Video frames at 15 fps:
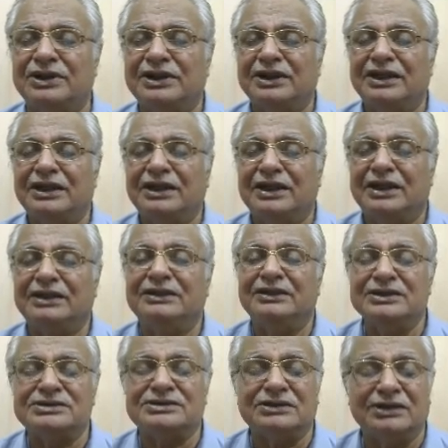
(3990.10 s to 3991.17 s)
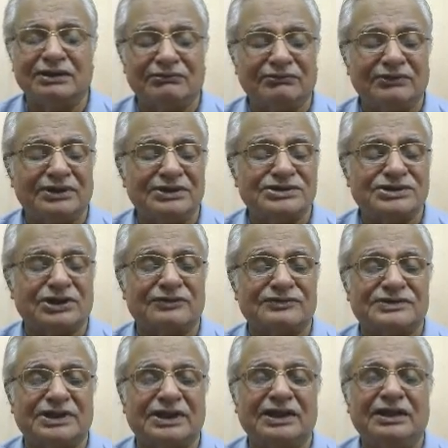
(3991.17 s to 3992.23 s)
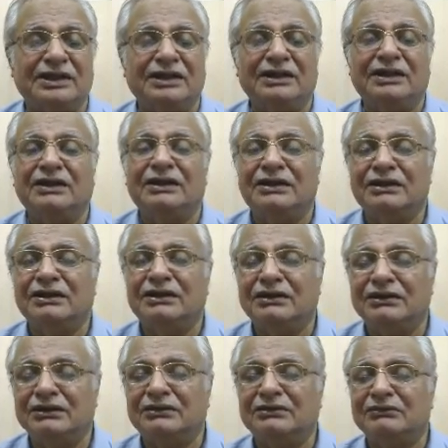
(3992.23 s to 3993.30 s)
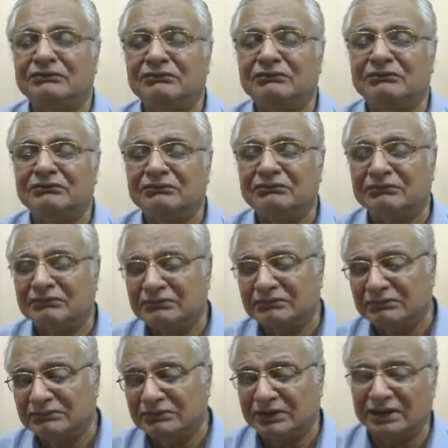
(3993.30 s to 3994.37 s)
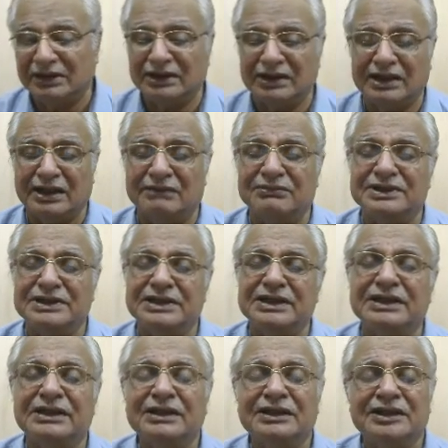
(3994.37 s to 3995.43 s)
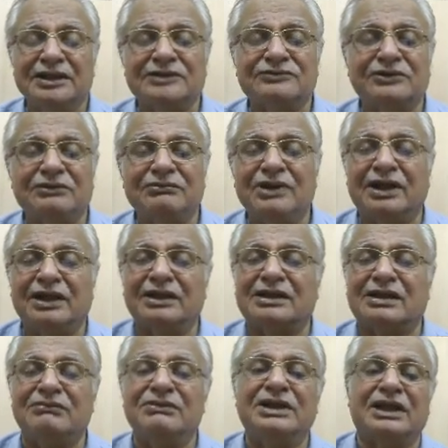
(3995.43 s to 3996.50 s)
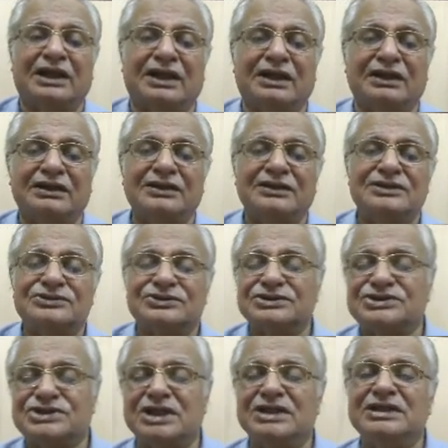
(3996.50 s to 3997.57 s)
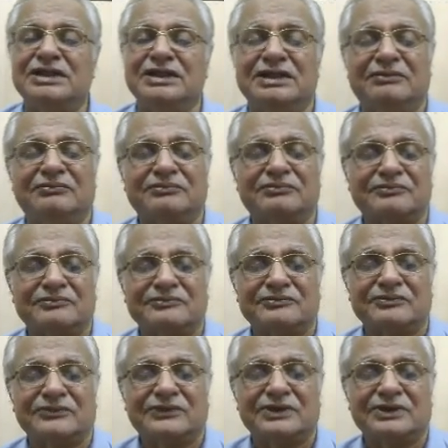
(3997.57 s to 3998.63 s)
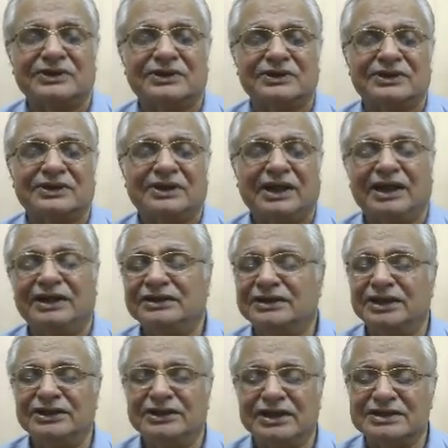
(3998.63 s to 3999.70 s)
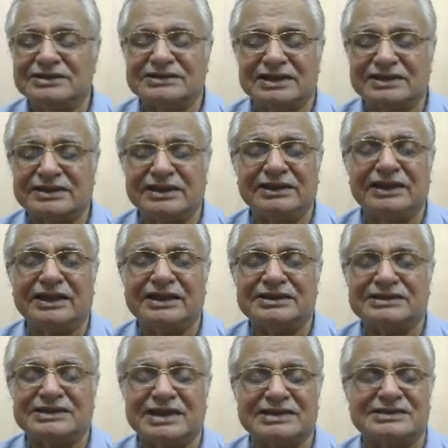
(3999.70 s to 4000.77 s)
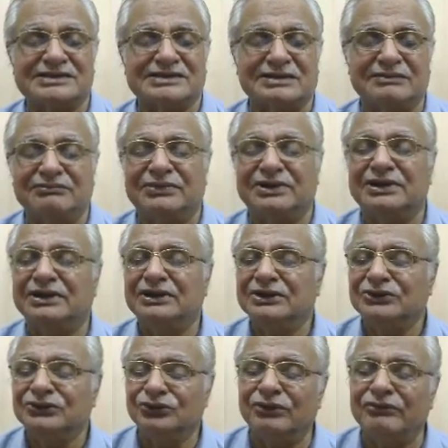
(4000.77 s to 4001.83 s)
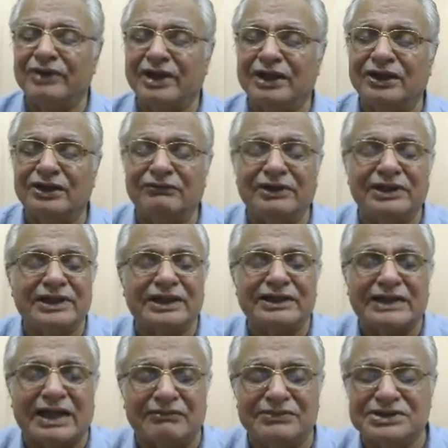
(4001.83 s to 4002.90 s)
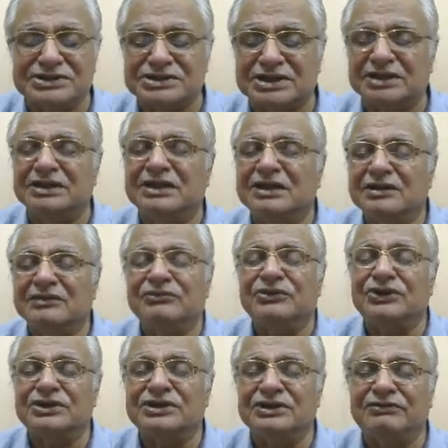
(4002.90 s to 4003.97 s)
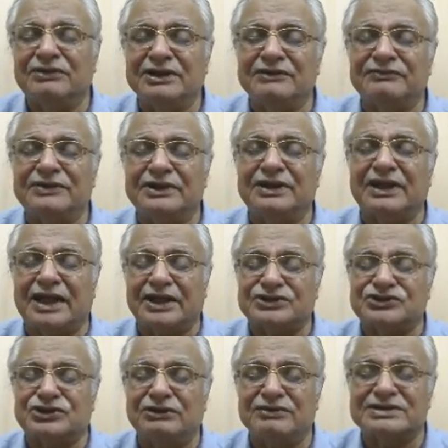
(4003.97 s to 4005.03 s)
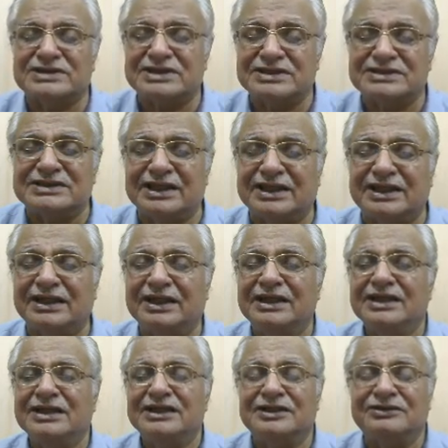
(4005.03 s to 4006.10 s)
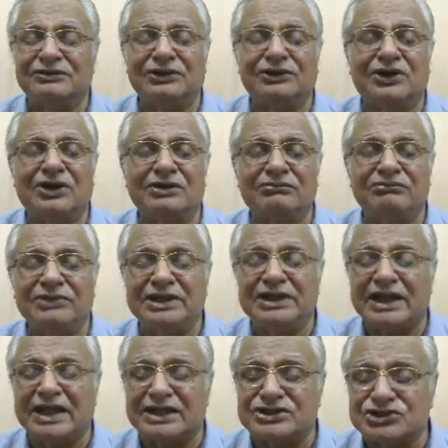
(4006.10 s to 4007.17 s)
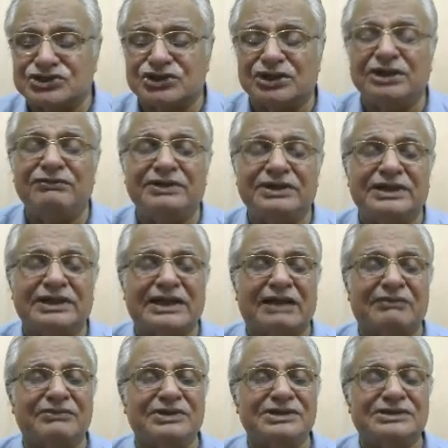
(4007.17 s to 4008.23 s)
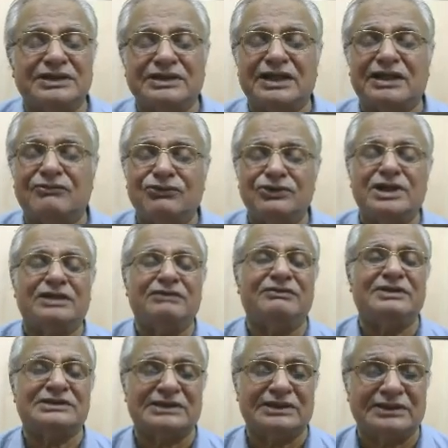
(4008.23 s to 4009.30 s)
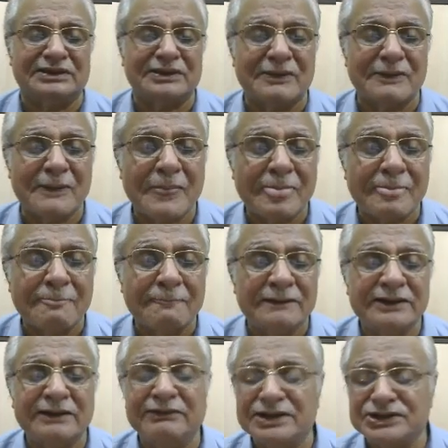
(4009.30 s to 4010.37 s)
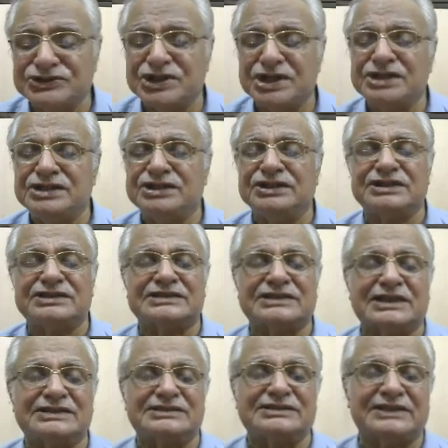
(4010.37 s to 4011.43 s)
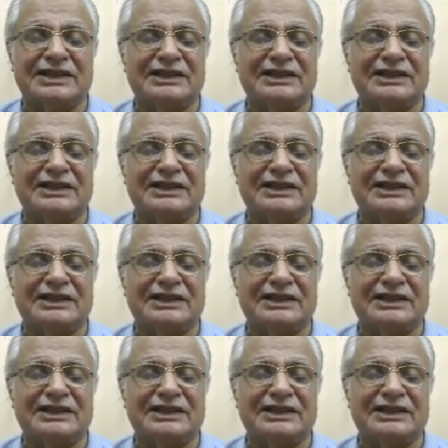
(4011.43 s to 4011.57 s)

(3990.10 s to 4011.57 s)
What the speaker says: and instead of say uh, Al Ahmadi, it will be Al Kabira. So change the name, and then there is nothing like a chassis number. No valuer will take dimension, because even if the actual vessel is there, it will not meet actually with the dimension. They are wooden vessel. They will change in the size slightly.